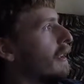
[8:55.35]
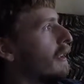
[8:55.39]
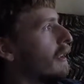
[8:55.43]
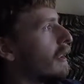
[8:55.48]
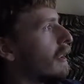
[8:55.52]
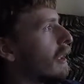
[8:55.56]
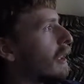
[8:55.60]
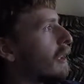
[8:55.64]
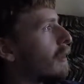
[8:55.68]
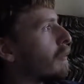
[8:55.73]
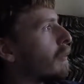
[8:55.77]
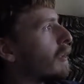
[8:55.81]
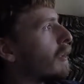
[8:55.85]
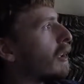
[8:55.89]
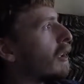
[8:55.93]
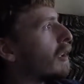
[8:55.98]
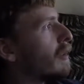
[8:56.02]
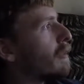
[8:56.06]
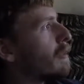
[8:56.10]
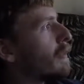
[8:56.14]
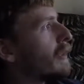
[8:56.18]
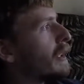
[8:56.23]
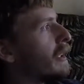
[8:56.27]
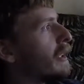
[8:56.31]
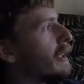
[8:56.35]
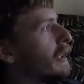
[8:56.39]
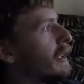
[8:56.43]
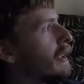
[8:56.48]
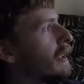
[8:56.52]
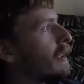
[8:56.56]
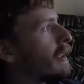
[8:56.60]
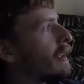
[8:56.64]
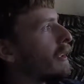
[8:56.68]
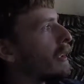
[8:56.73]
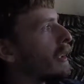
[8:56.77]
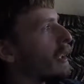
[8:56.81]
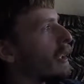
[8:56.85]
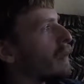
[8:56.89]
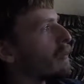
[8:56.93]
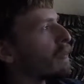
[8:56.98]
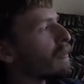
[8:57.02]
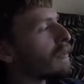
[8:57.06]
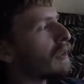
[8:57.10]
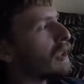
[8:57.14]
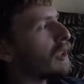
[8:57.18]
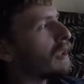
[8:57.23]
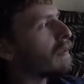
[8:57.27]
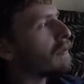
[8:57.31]
I probably I
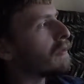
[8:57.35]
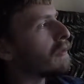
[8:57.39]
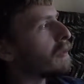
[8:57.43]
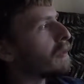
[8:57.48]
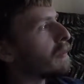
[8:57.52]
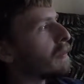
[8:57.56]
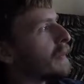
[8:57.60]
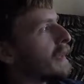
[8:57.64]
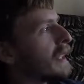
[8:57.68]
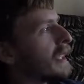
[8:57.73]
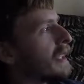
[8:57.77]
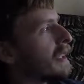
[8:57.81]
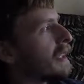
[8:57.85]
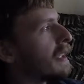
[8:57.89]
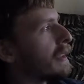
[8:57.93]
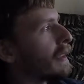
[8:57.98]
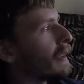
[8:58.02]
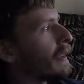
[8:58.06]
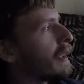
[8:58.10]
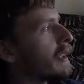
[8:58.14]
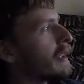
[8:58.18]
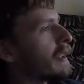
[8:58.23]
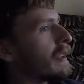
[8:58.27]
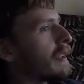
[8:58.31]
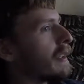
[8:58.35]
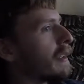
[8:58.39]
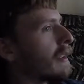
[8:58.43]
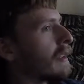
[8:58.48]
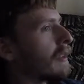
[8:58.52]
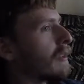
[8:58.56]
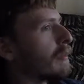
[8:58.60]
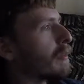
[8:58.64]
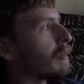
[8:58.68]
probably wouldn't be the luckiest